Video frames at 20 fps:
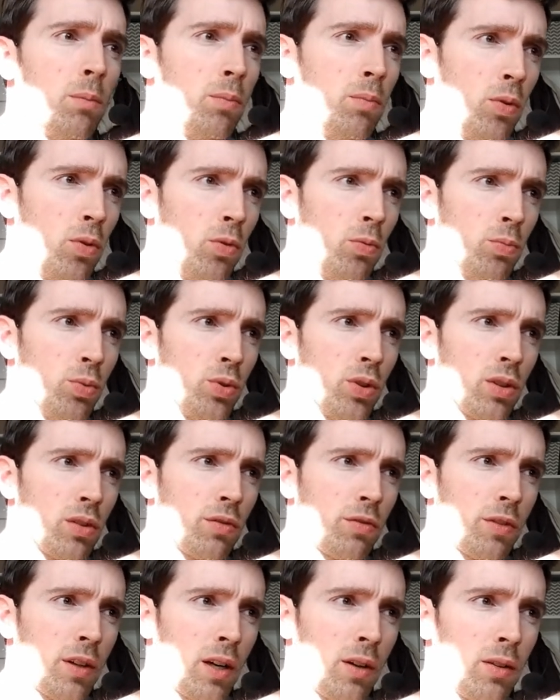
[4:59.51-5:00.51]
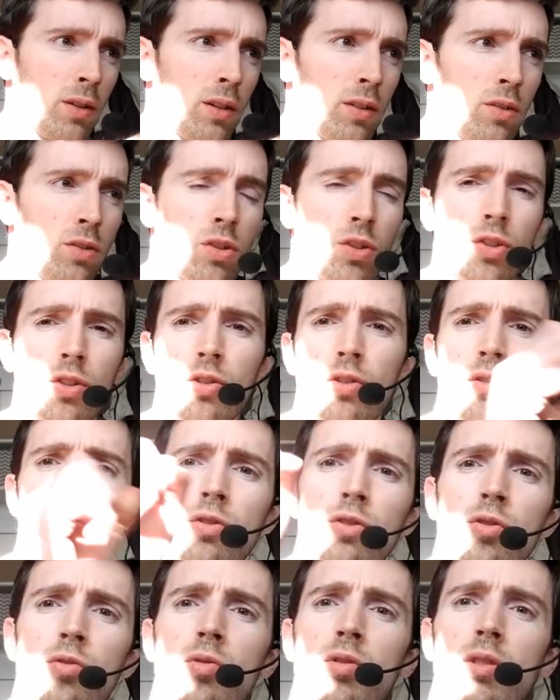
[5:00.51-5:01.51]
Boom, just found it.
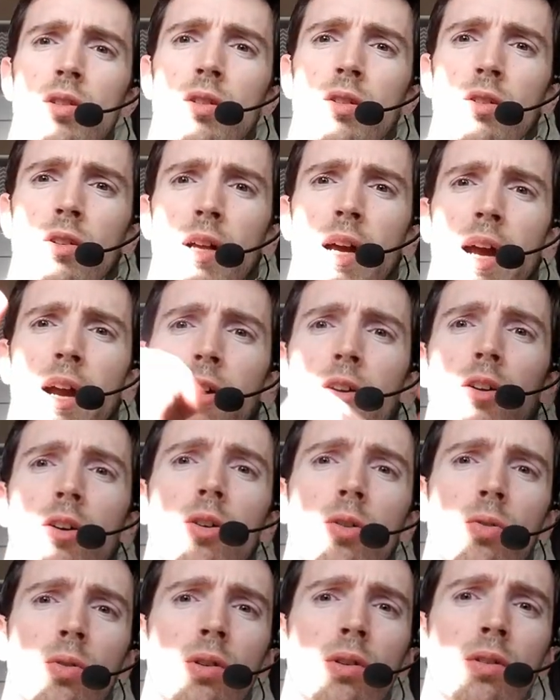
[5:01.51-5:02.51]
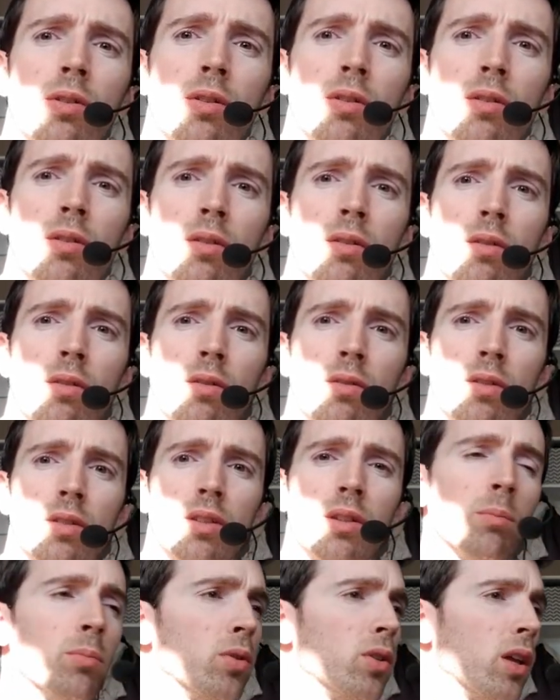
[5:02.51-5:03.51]
Shoots a little arrow
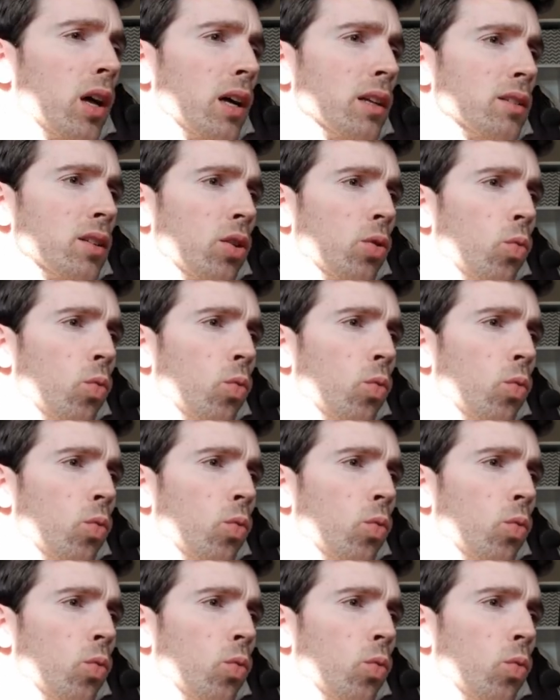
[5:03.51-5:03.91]
symbol onto the